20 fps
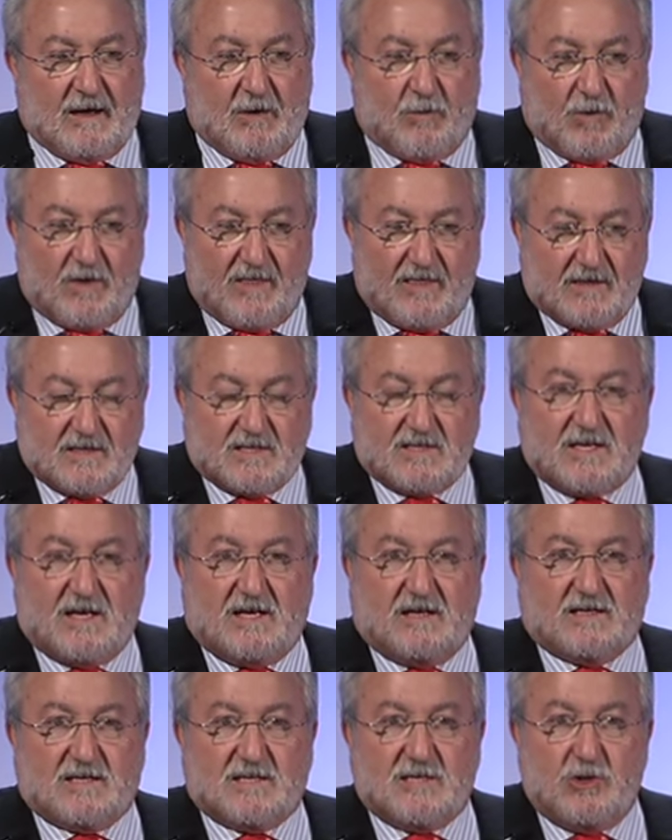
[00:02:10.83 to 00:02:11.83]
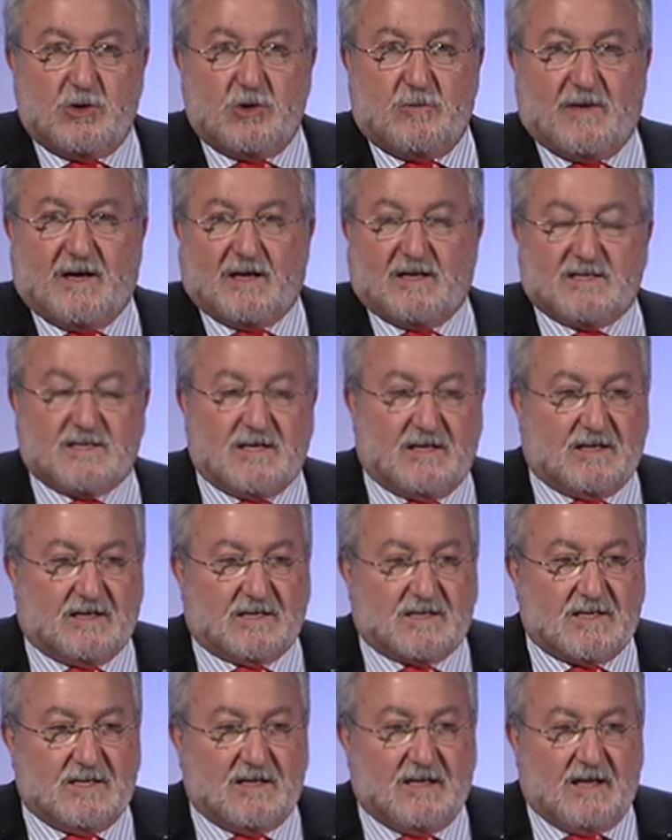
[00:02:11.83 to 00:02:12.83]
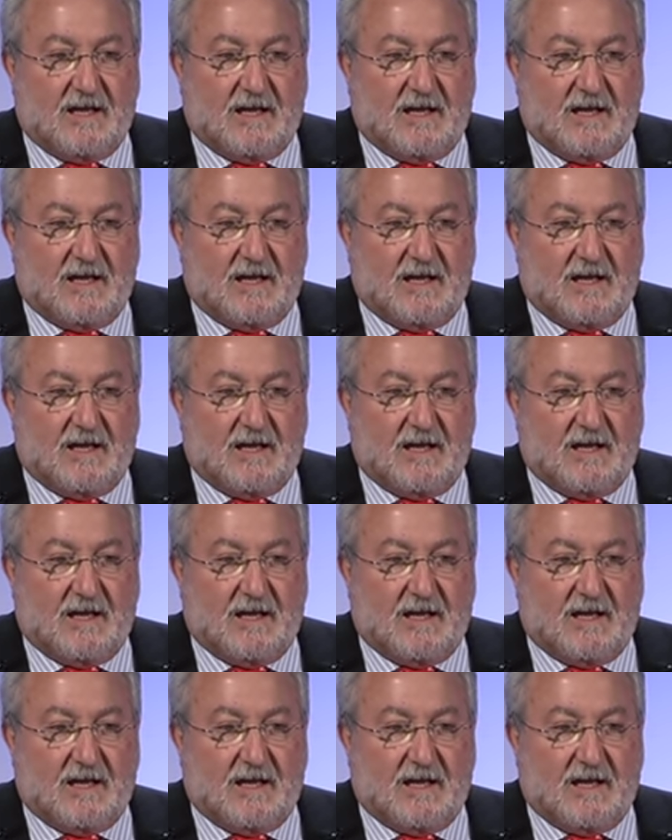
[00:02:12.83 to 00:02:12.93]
When the cells, human cells,